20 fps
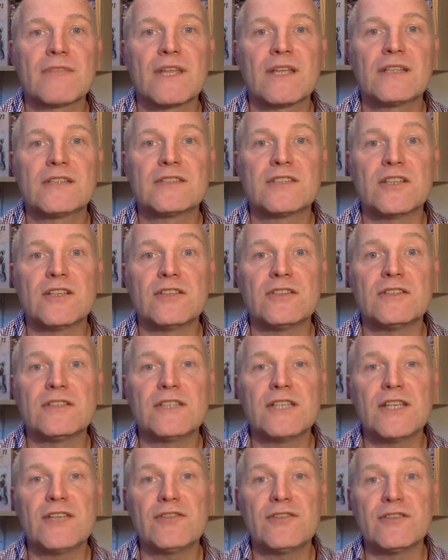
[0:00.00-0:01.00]
So
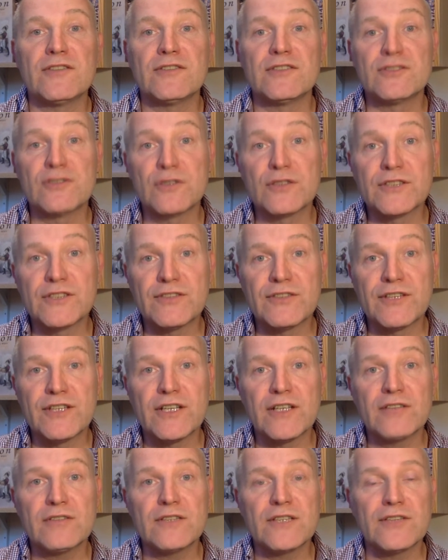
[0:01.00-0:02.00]
if you've enjoyed this
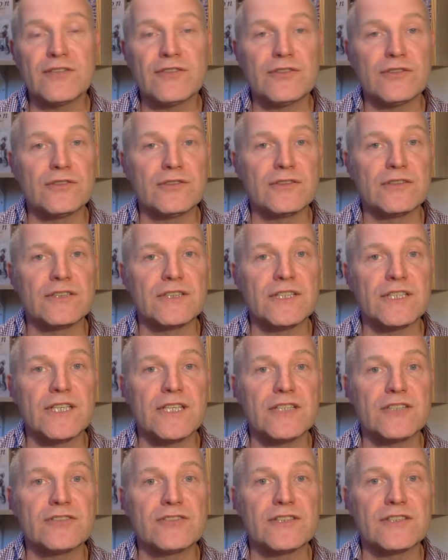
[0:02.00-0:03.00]
video, if you're
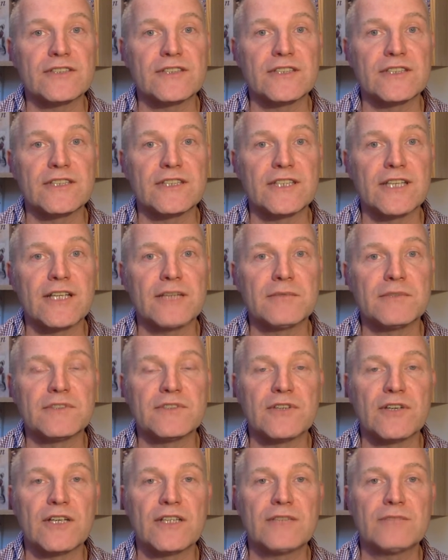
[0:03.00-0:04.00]
interested in game
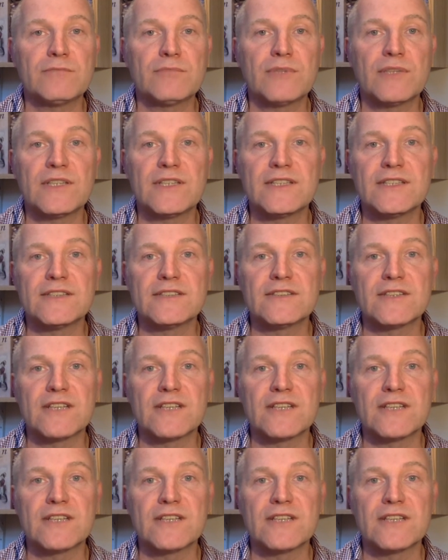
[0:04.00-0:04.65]
design, please